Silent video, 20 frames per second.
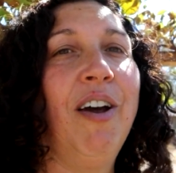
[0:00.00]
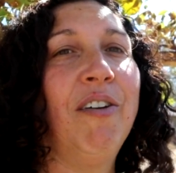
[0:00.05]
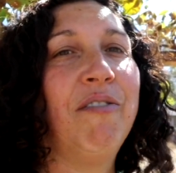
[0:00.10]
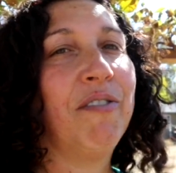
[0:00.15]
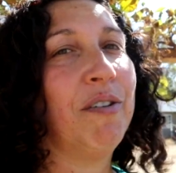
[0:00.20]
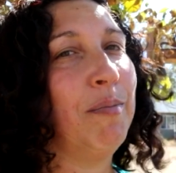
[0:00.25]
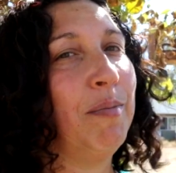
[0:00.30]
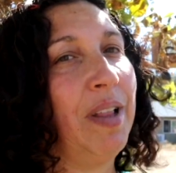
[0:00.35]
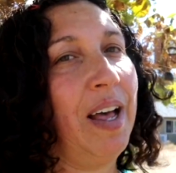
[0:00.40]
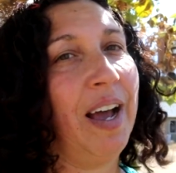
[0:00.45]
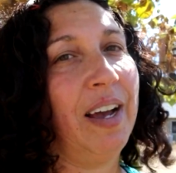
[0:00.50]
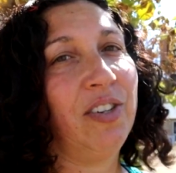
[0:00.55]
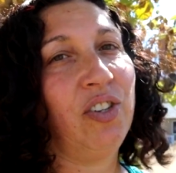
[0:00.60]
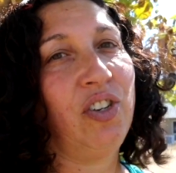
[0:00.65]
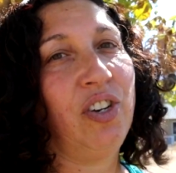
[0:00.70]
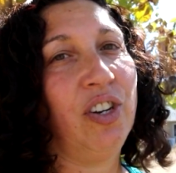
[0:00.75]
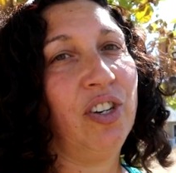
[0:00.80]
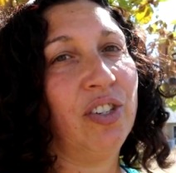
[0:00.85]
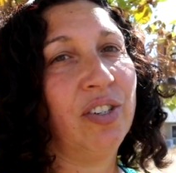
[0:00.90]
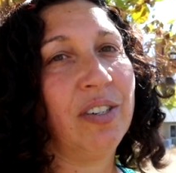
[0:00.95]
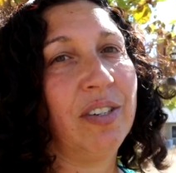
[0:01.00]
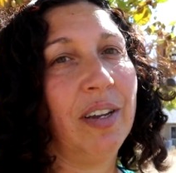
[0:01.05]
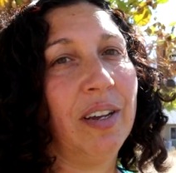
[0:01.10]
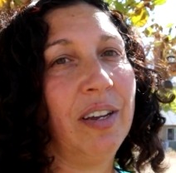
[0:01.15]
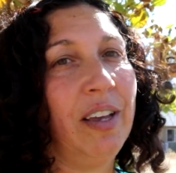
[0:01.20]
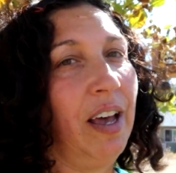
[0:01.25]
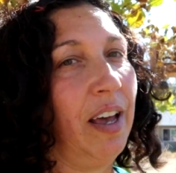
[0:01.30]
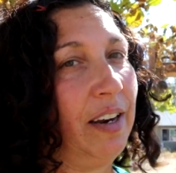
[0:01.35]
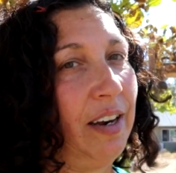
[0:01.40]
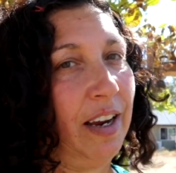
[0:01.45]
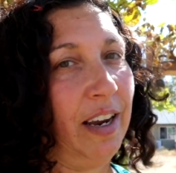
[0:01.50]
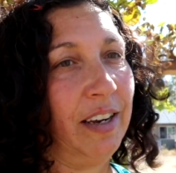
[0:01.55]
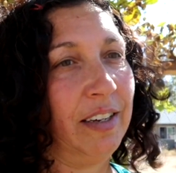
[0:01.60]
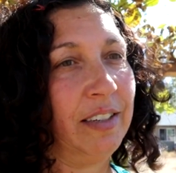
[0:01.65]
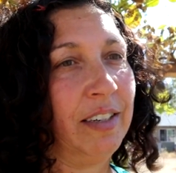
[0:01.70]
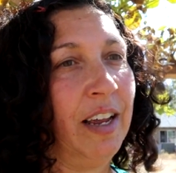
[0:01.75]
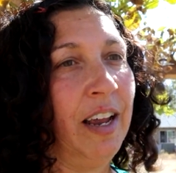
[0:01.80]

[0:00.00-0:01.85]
from last year's cuttings.